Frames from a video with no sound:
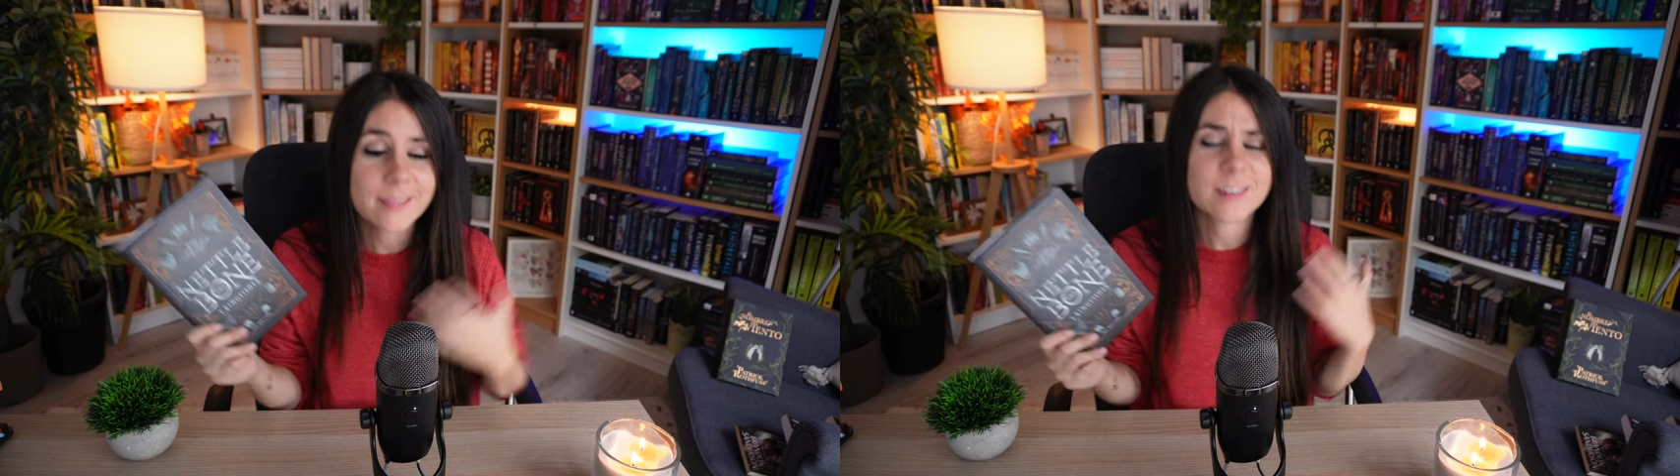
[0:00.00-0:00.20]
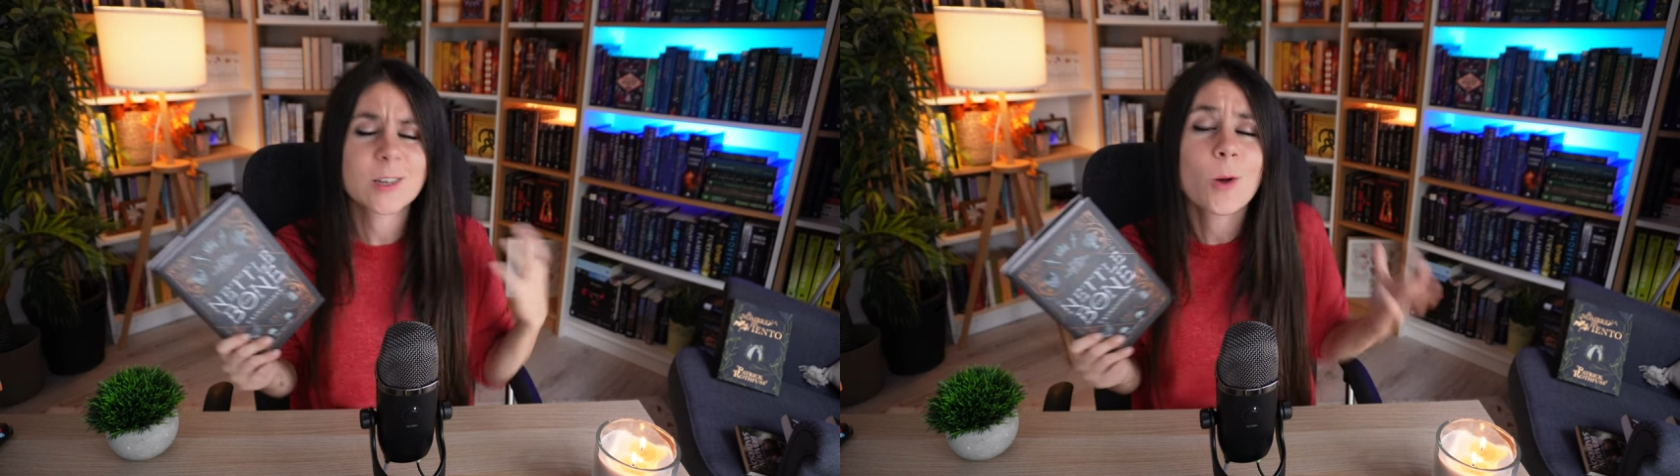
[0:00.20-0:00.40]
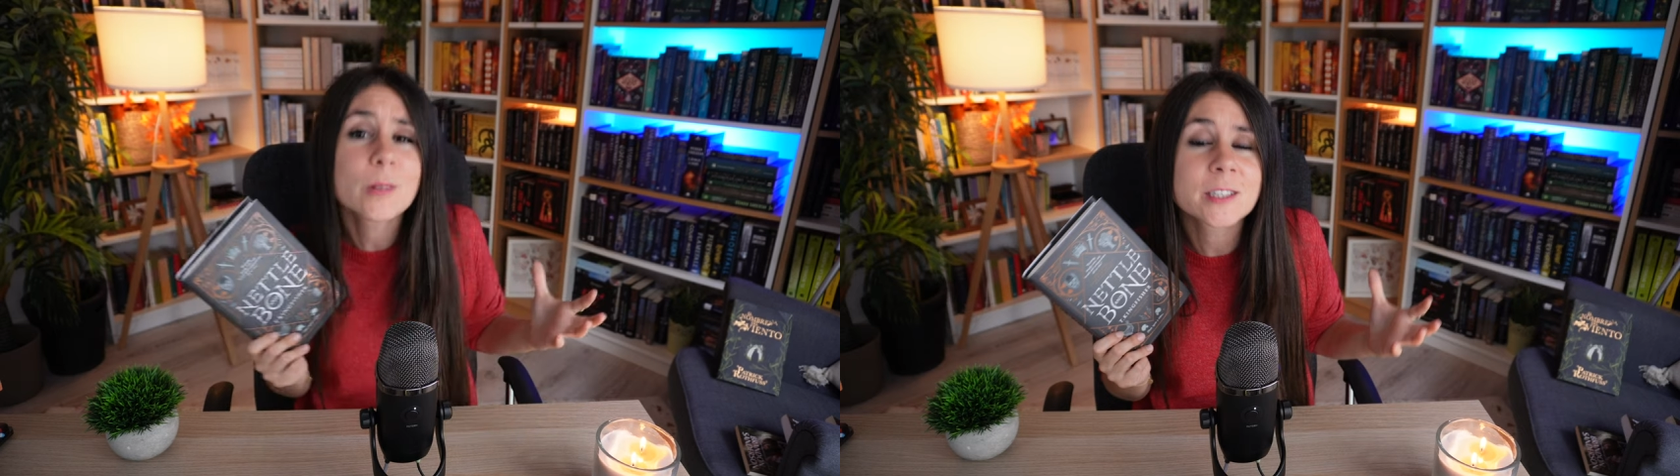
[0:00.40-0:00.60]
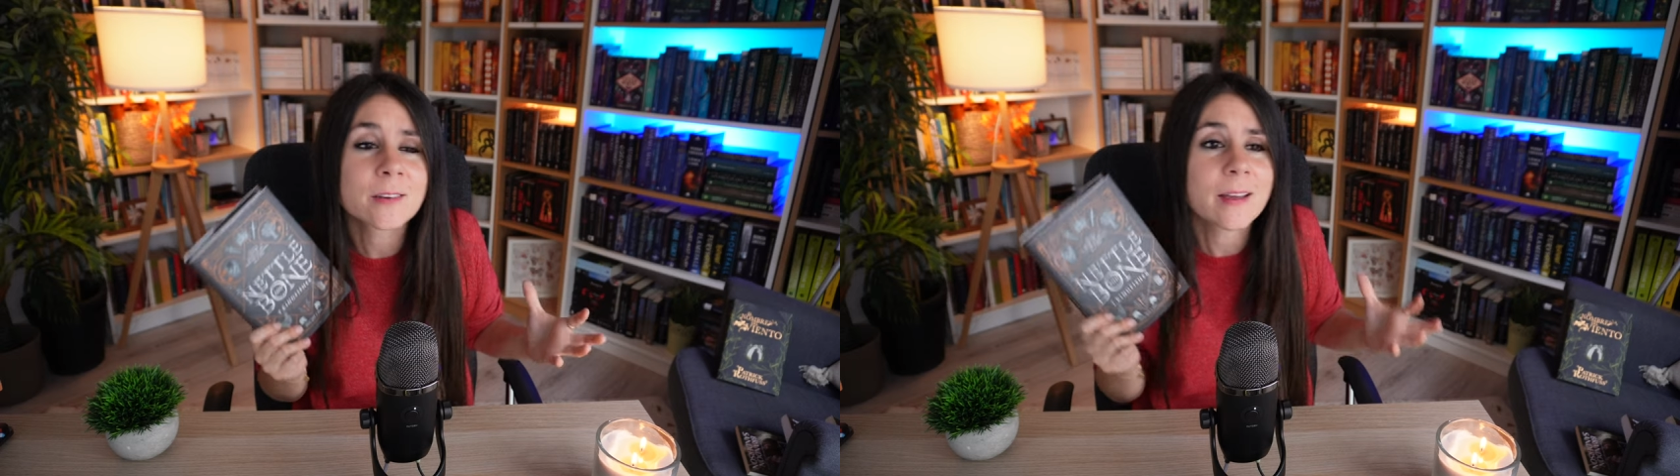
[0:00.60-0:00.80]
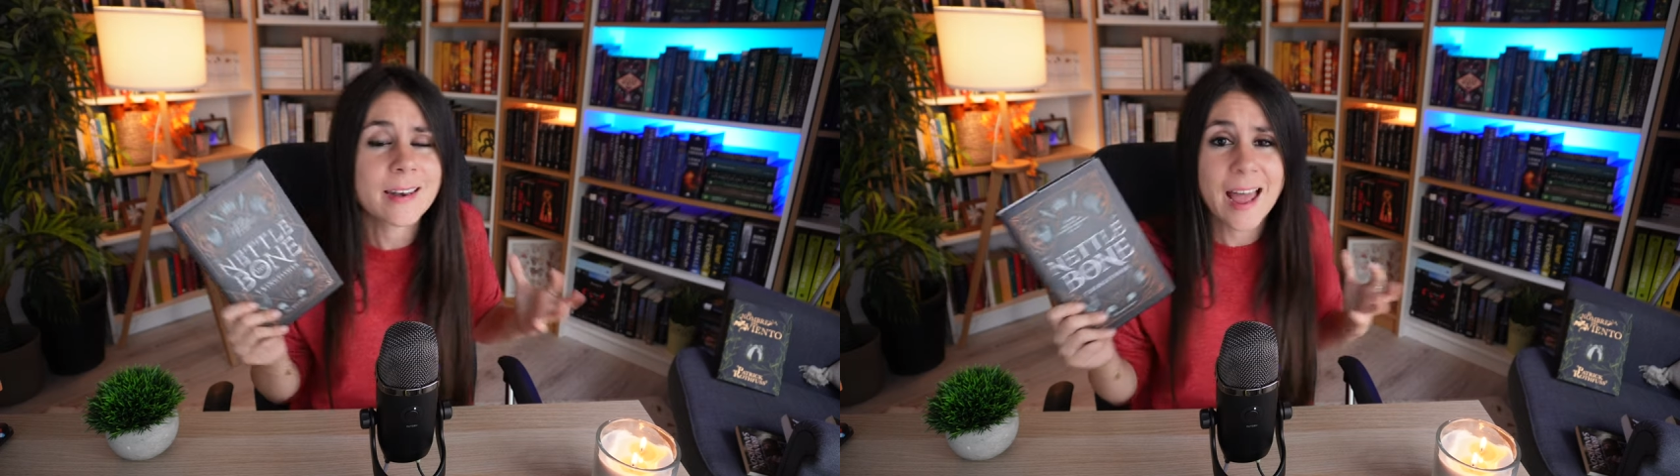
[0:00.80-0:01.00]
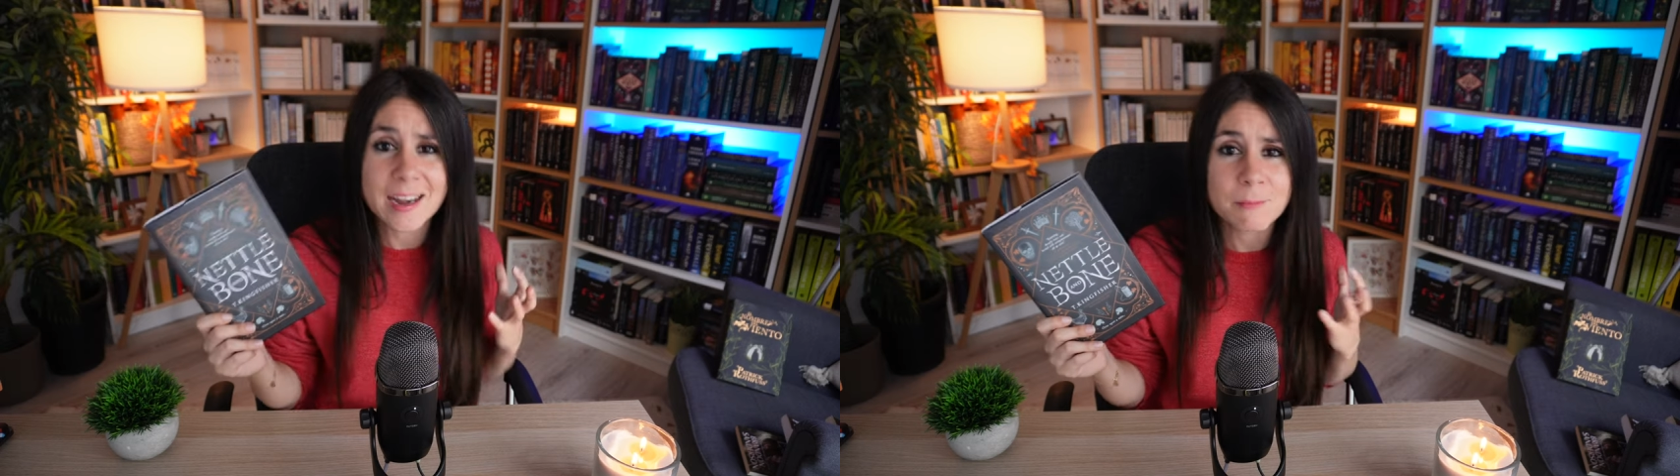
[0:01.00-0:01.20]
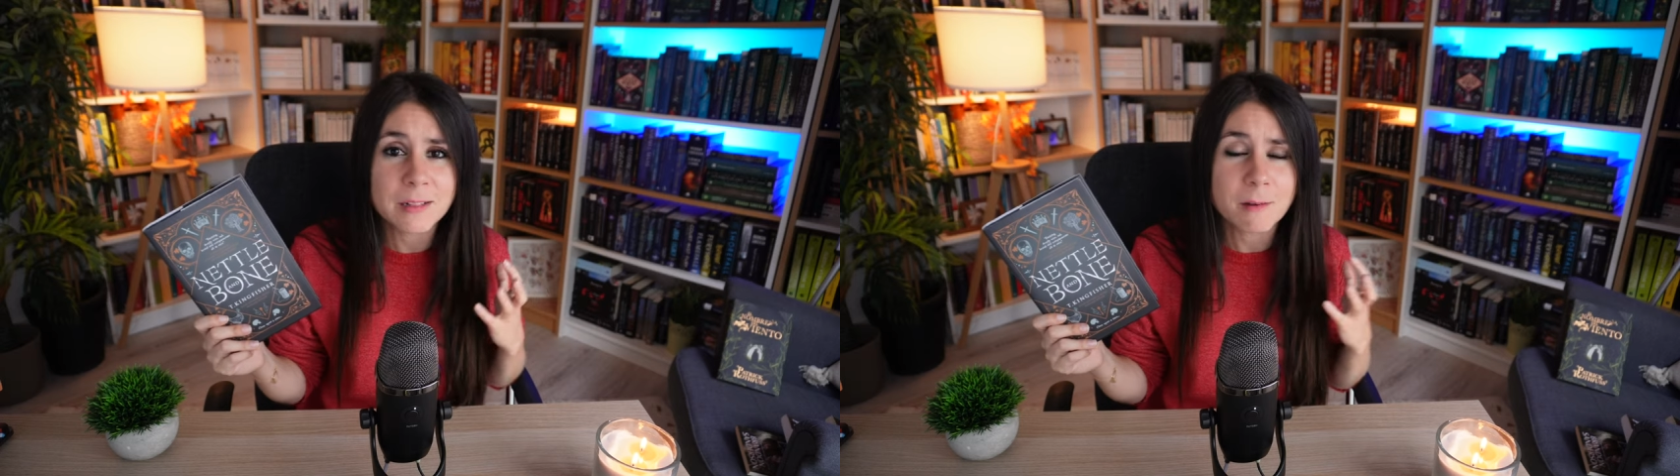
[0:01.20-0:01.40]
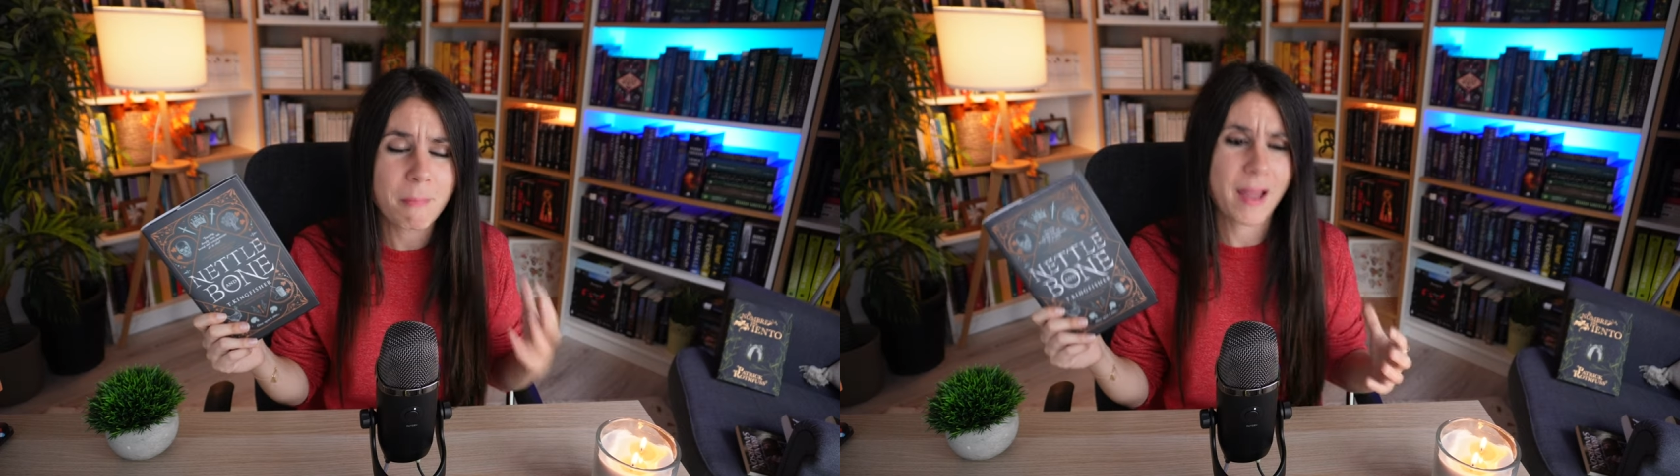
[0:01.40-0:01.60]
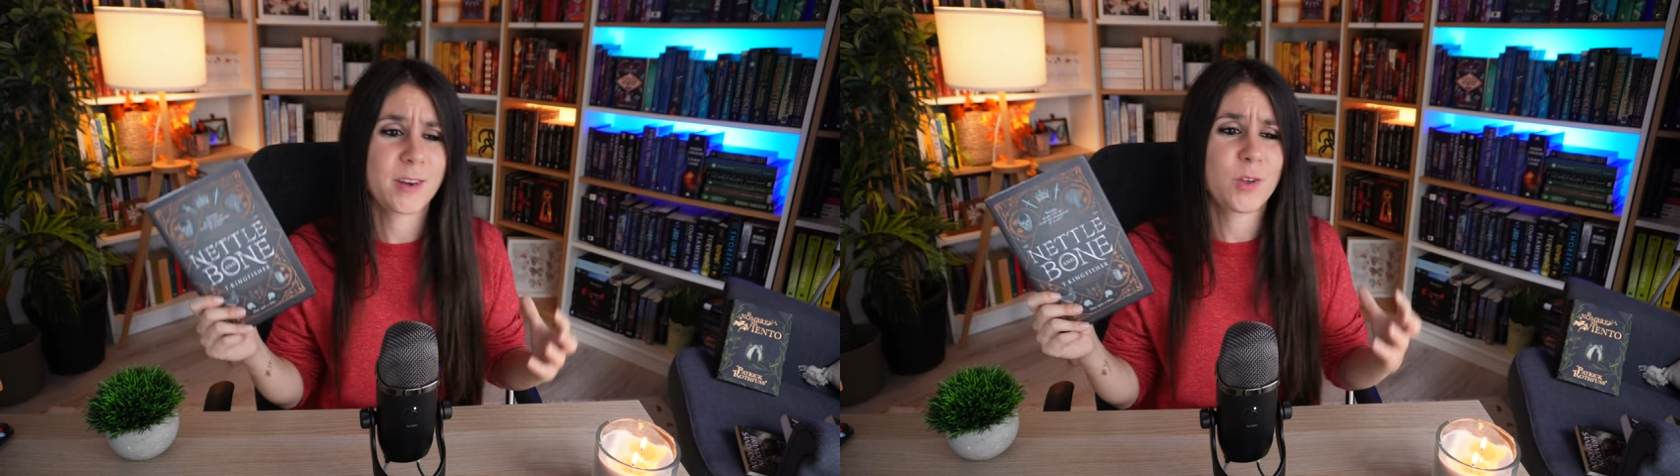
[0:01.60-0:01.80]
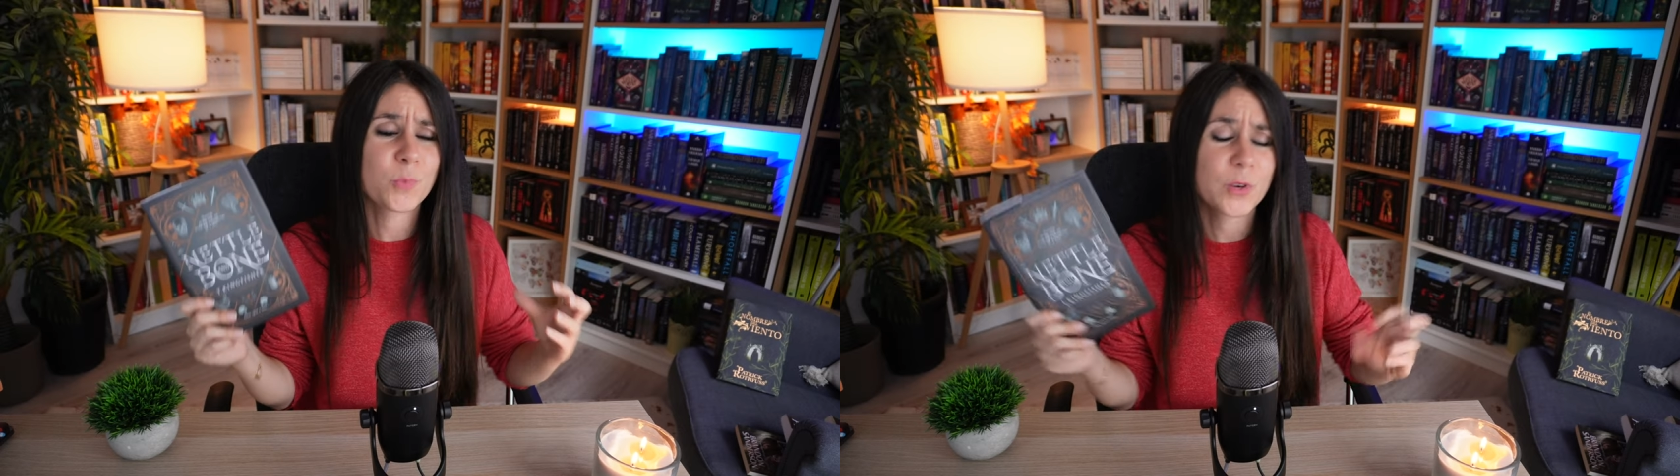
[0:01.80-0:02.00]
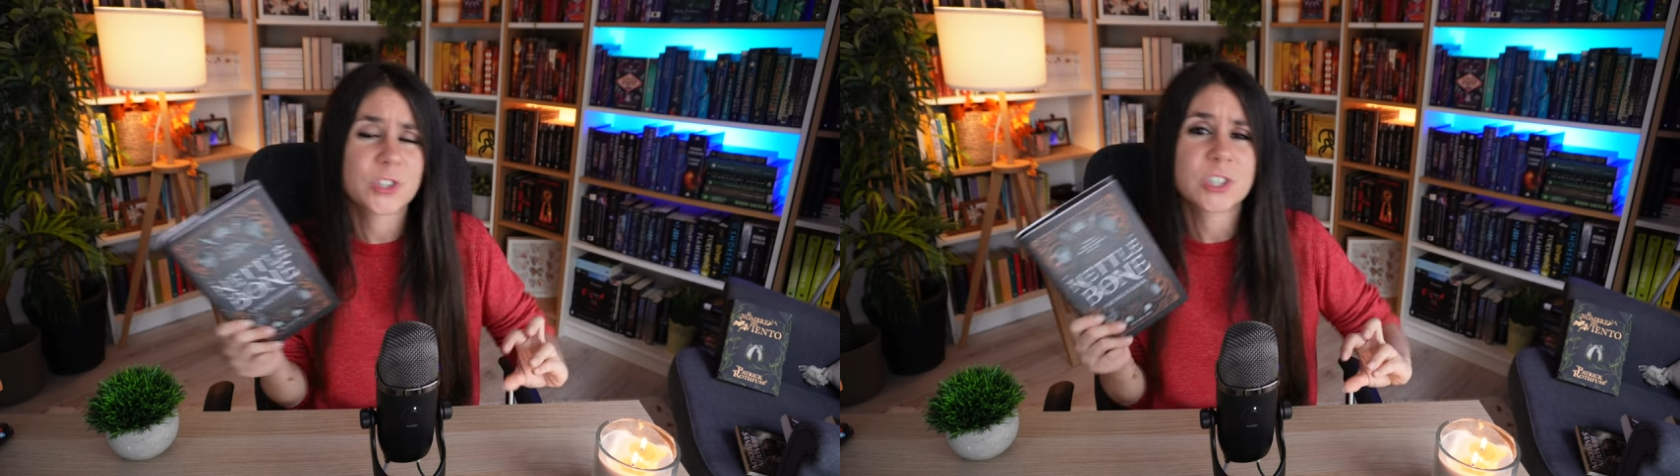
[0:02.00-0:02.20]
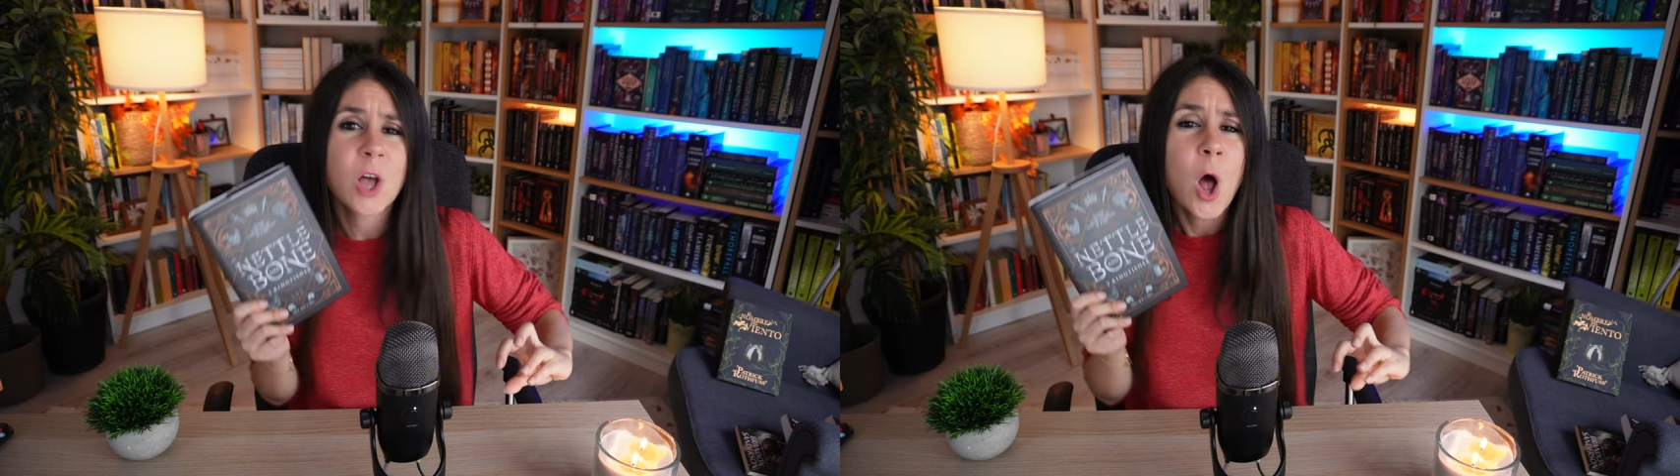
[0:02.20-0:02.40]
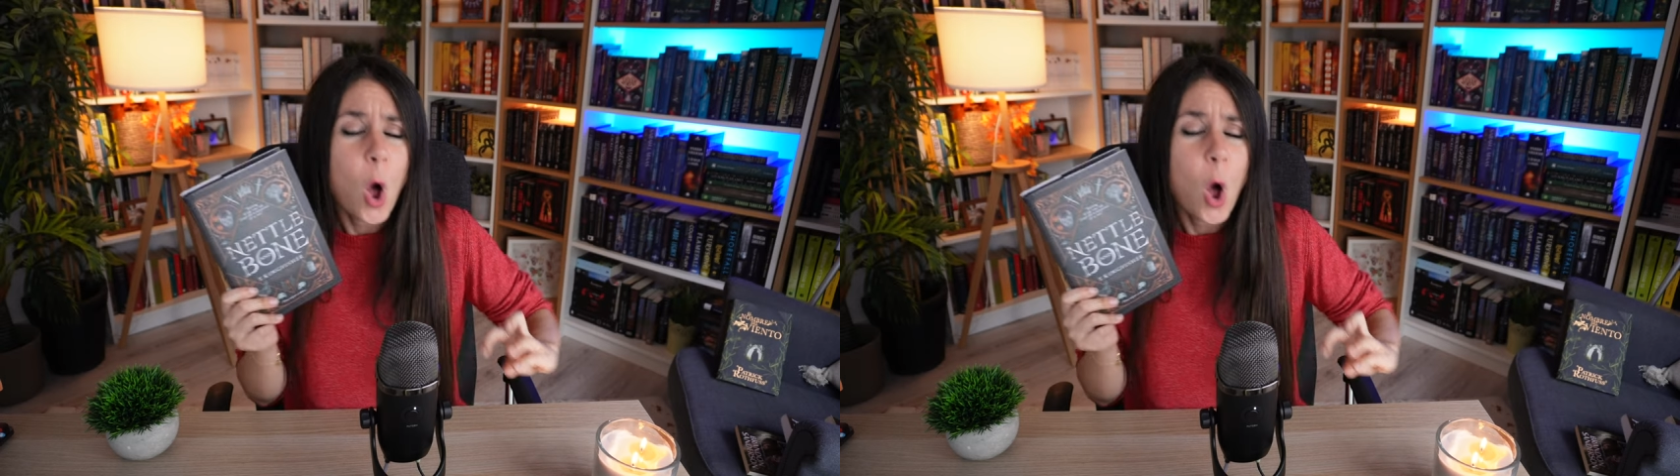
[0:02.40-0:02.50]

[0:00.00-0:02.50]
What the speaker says: There's also an animal companion, which is